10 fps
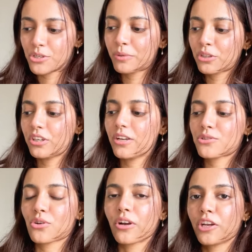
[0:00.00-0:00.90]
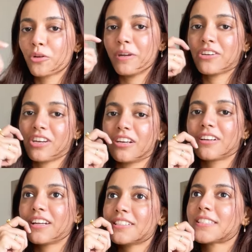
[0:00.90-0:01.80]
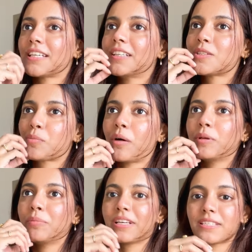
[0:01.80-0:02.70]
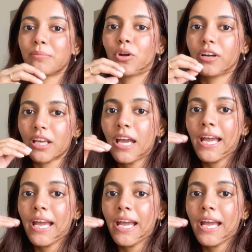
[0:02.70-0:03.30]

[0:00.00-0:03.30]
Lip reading: but today I was talking to my trainer and he said it's probably because I'm not